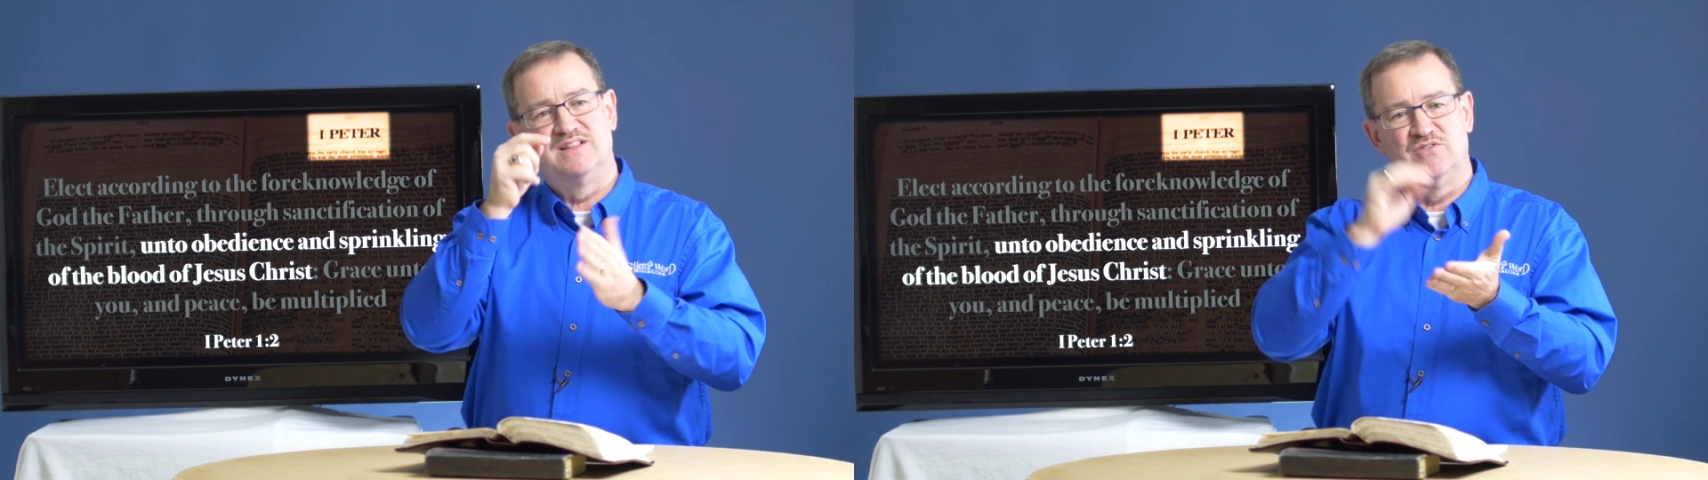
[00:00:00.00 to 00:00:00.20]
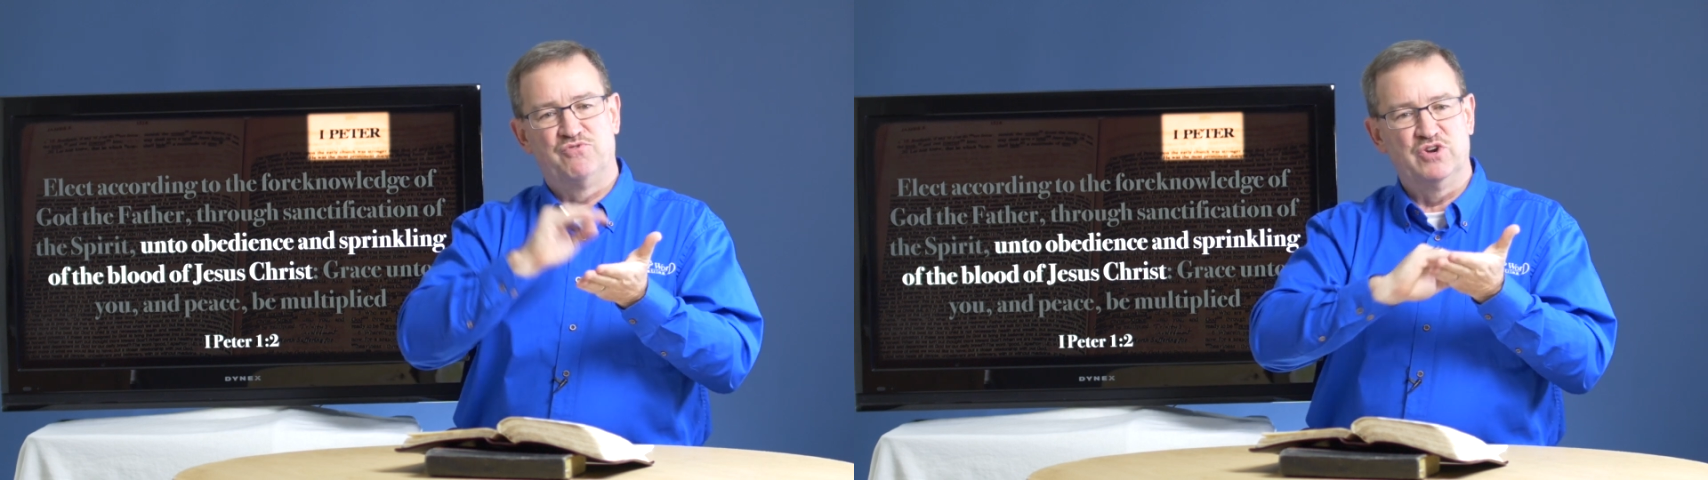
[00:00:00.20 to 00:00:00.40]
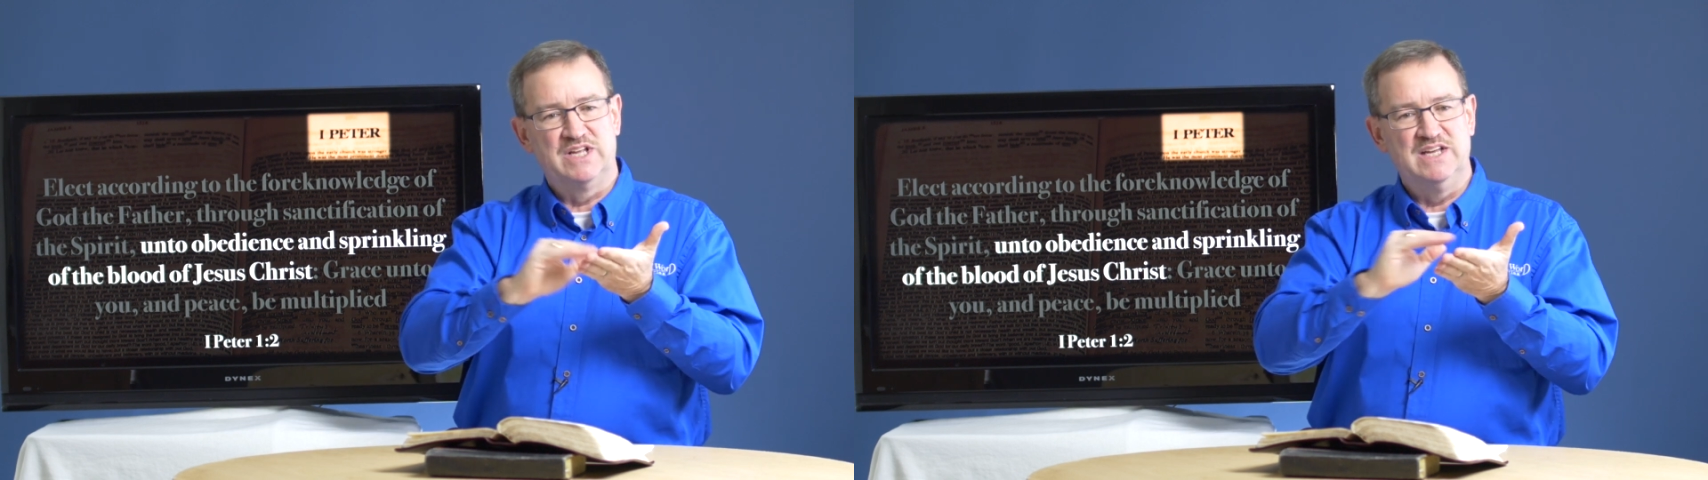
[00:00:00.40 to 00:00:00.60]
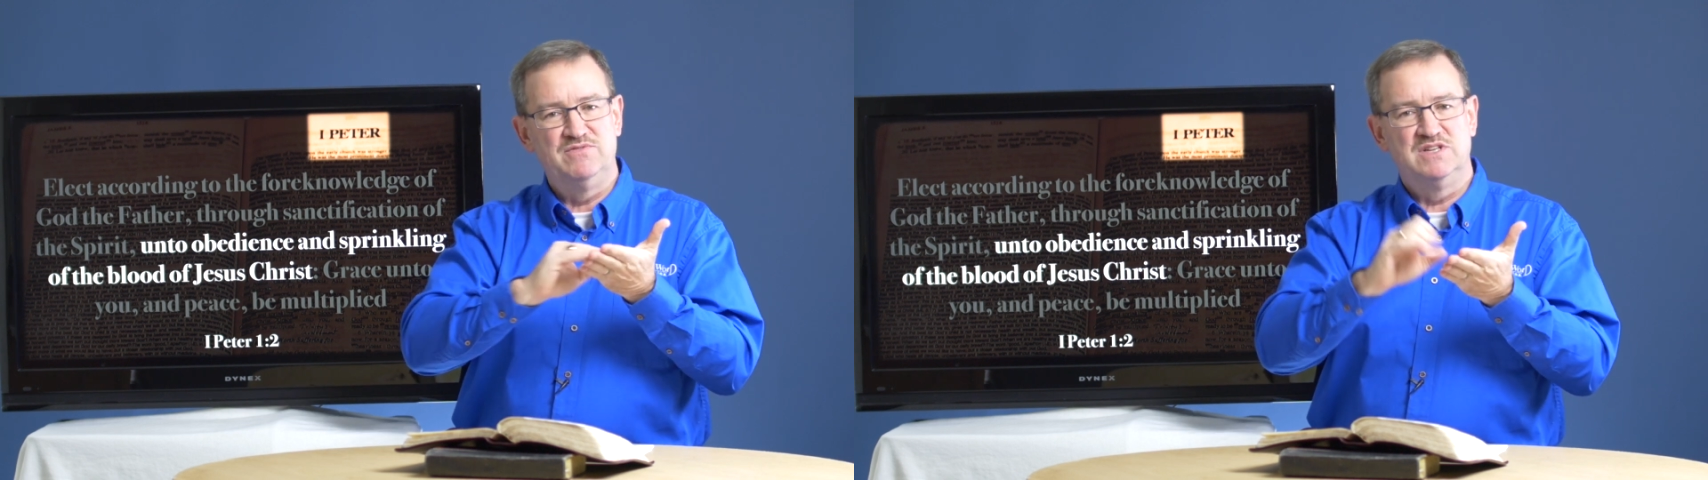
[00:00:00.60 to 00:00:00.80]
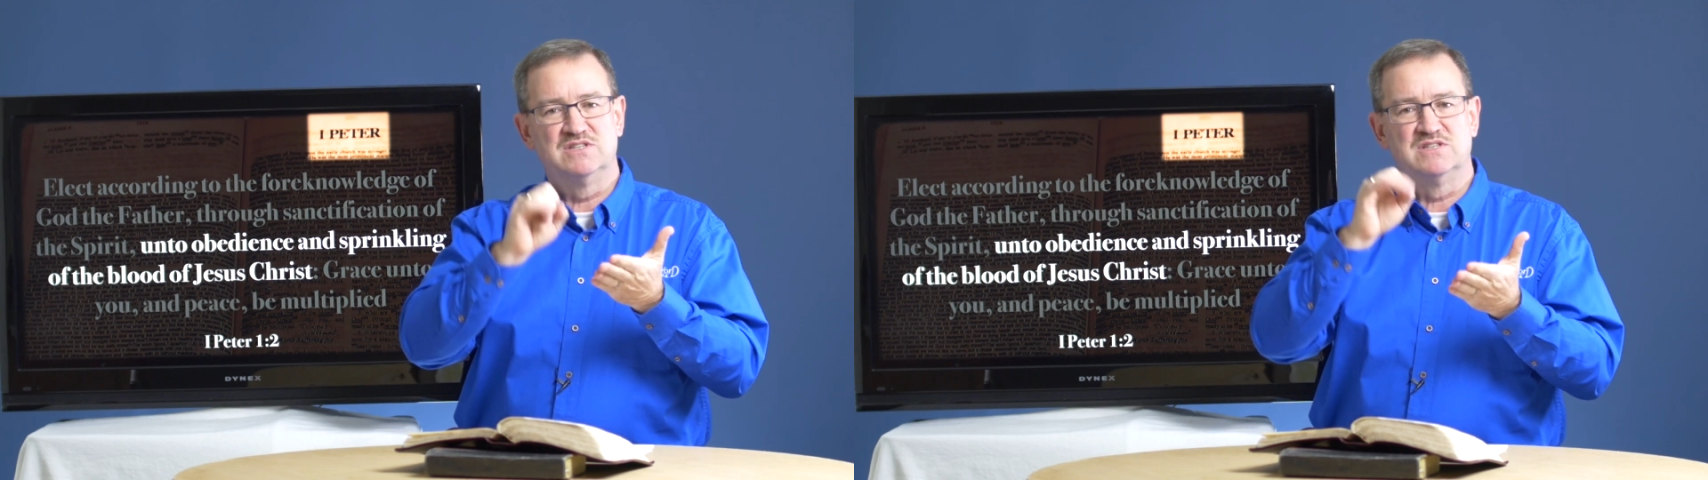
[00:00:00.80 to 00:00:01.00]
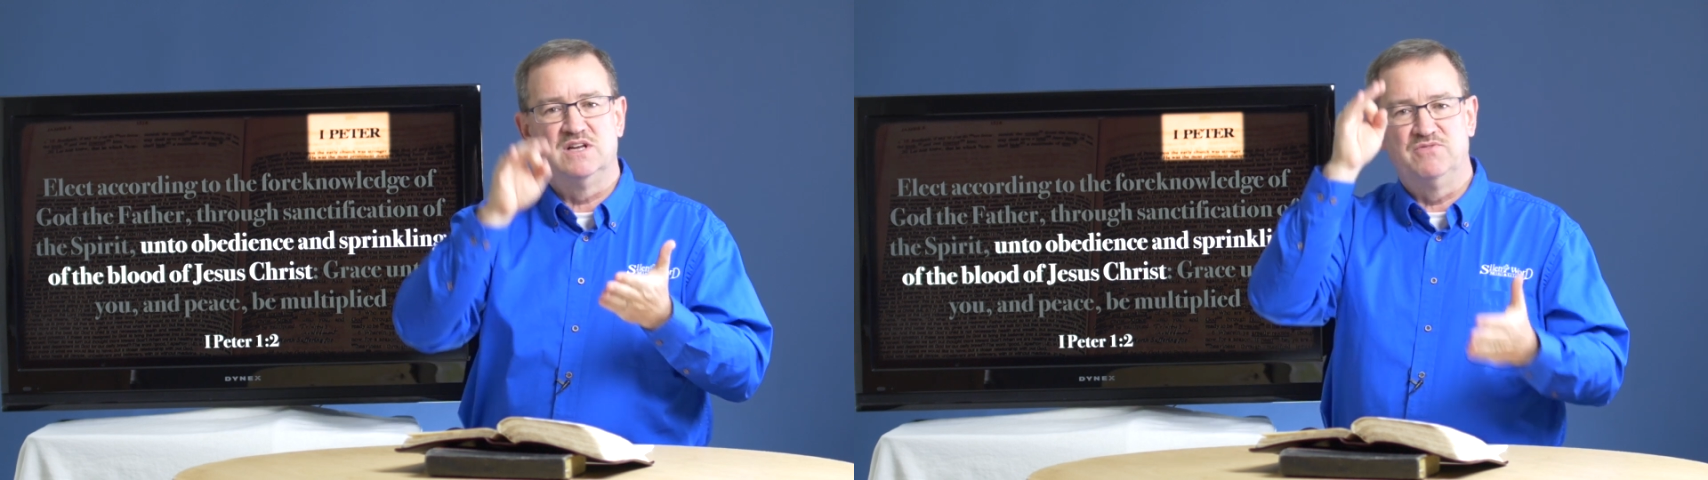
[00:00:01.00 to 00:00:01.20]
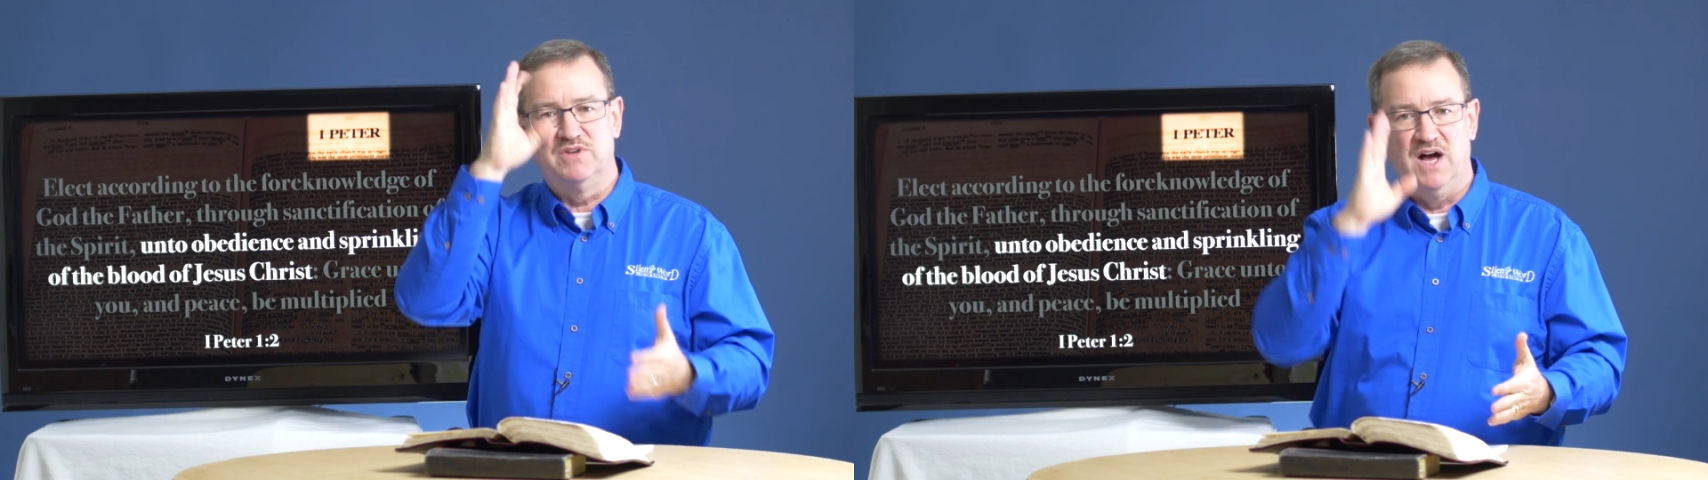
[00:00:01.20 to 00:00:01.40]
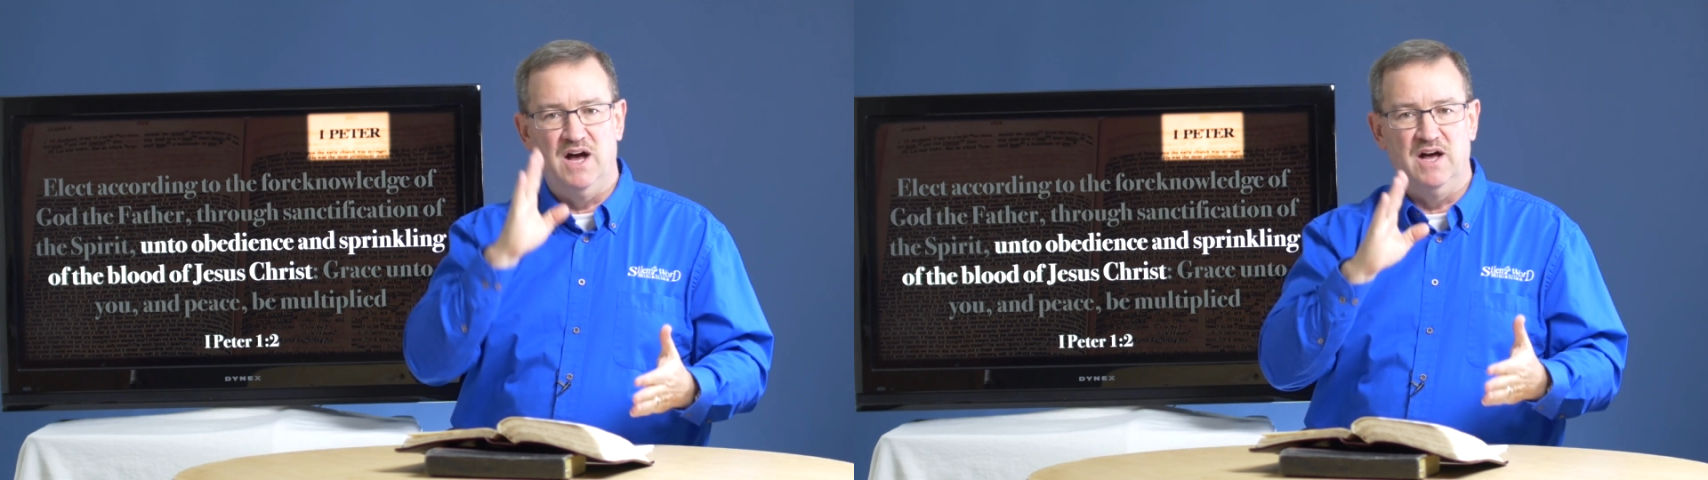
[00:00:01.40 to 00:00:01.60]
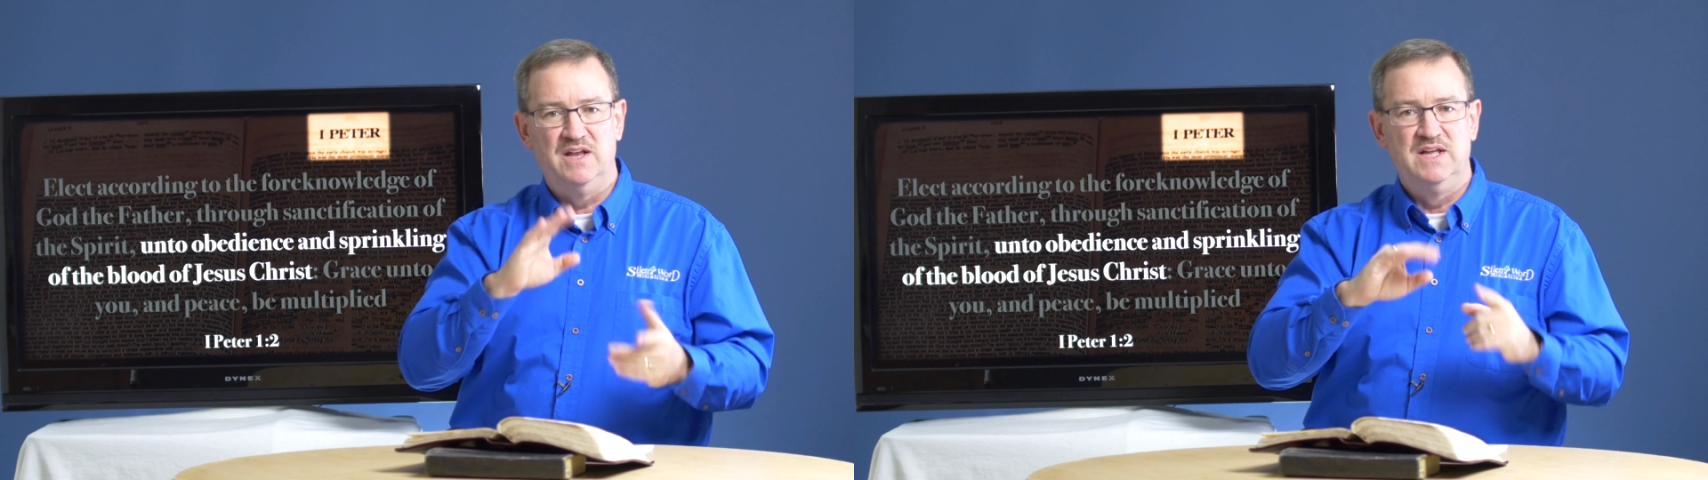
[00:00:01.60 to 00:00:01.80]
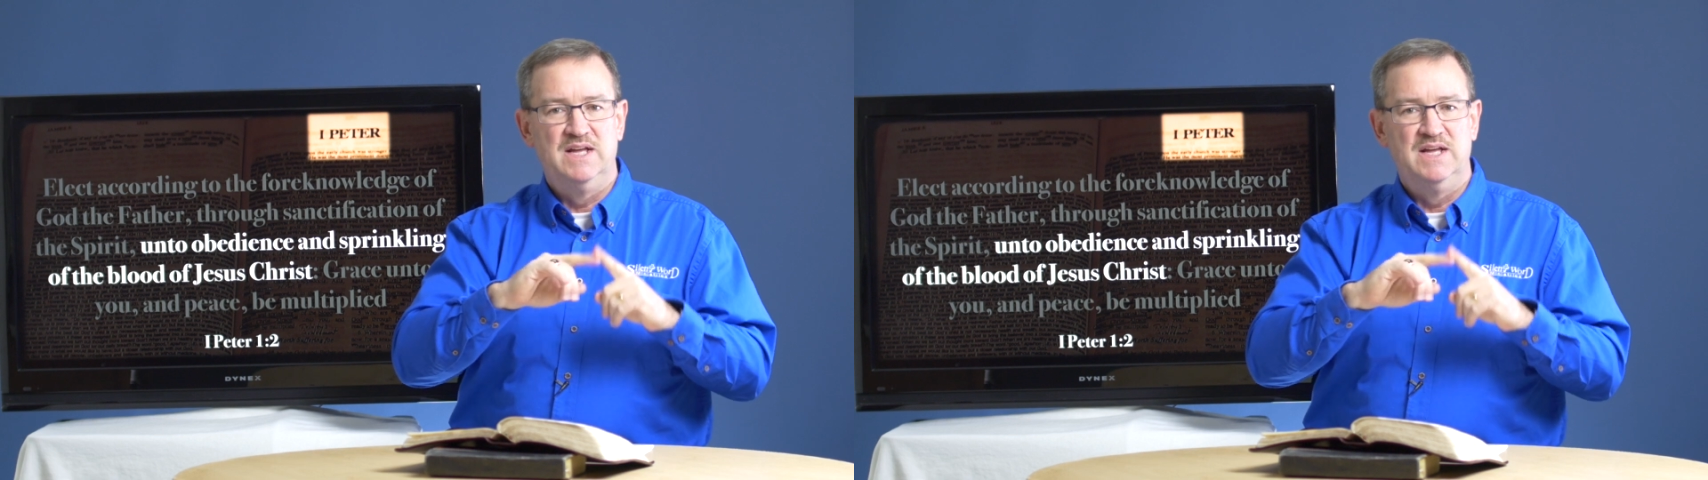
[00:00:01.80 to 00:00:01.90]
the forgiveness of God.